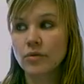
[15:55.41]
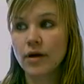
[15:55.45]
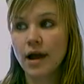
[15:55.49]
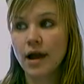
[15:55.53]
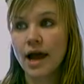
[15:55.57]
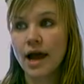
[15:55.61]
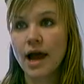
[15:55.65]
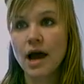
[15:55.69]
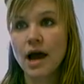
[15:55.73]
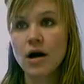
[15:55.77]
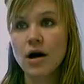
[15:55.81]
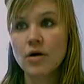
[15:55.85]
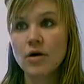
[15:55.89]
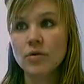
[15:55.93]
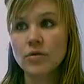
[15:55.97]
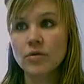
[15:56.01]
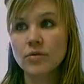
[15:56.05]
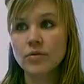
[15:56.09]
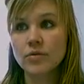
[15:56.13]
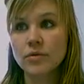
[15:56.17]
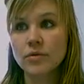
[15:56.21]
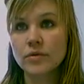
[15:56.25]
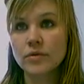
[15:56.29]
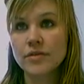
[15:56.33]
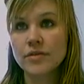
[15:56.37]
how
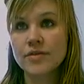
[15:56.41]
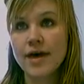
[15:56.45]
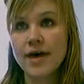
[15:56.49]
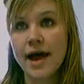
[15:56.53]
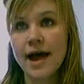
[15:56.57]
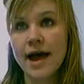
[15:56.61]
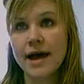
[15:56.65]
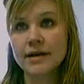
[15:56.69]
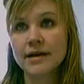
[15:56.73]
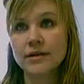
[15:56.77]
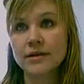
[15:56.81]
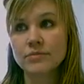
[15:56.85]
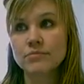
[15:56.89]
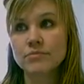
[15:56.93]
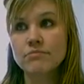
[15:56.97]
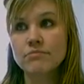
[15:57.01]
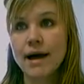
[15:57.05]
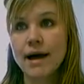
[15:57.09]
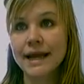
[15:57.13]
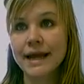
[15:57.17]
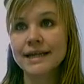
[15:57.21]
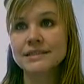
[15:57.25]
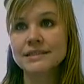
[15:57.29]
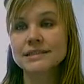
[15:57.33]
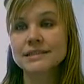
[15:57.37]
that
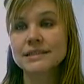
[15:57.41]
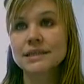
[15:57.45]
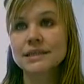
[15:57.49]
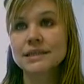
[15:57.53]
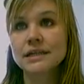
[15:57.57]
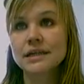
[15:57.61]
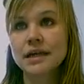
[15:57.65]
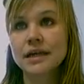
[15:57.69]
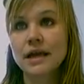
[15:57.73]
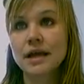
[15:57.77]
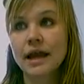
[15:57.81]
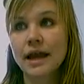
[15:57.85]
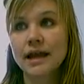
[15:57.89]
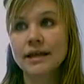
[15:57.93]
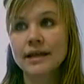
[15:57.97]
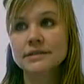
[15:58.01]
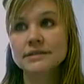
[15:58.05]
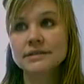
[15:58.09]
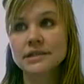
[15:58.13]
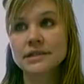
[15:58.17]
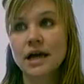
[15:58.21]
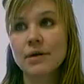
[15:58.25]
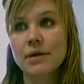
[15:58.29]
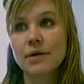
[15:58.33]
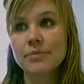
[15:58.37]
might
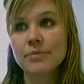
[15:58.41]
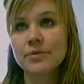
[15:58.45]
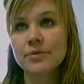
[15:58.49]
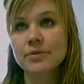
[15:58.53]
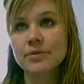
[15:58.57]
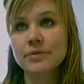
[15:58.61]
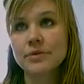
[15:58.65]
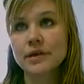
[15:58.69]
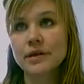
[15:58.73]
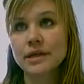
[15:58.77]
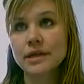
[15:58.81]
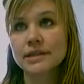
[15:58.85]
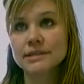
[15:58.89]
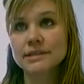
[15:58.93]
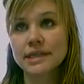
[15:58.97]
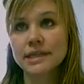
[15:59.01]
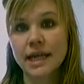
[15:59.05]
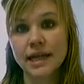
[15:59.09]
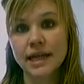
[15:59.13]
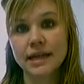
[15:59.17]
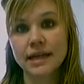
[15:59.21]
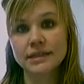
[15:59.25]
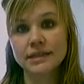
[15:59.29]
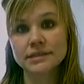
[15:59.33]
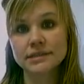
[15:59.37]
end up
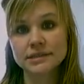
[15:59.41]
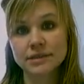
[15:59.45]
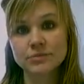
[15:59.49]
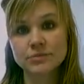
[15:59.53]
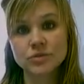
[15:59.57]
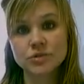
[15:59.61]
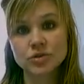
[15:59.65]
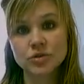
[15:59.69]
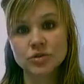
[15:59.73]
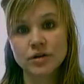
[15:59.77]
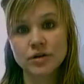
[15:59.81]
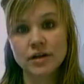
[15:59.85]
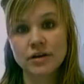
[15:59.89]
indicating some sort